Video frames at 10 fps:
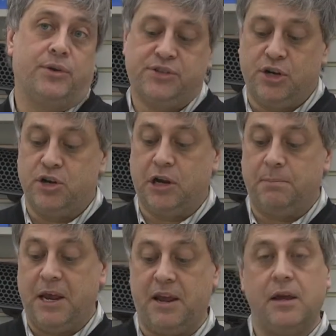so you
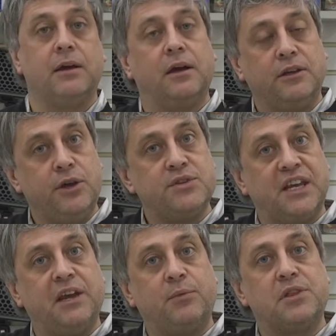can be
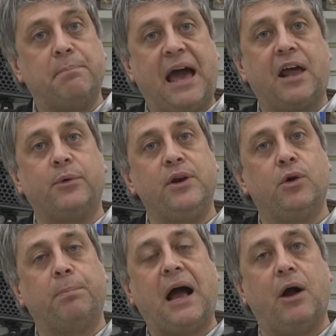using it with a battery
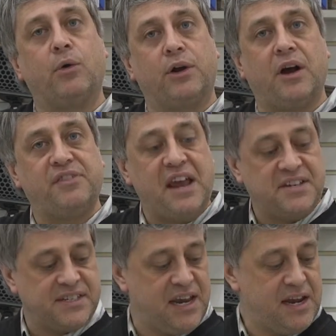or power it off
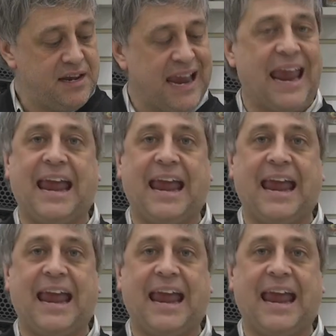AC